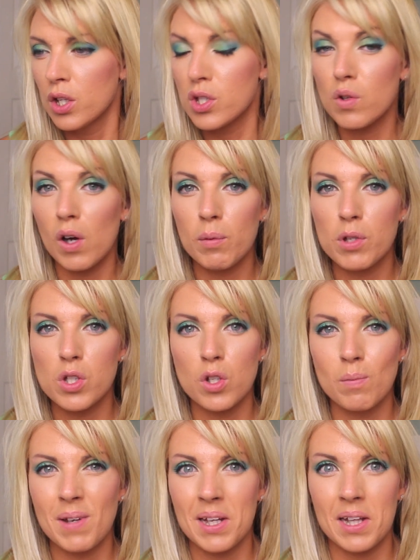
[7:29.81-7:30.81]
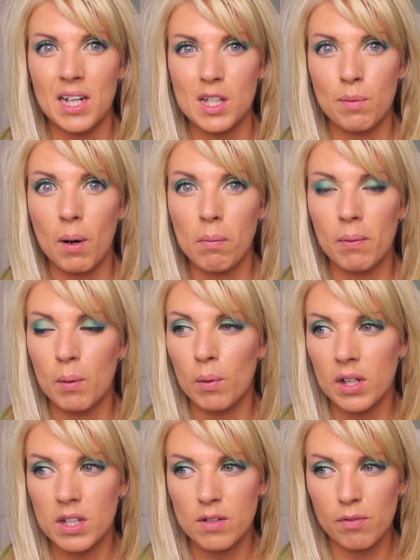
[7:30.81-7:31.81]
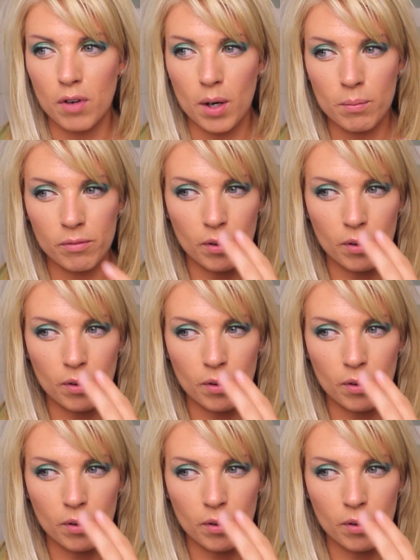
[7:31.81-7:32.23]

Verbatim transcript: so I'm assuming that's probably what it's from,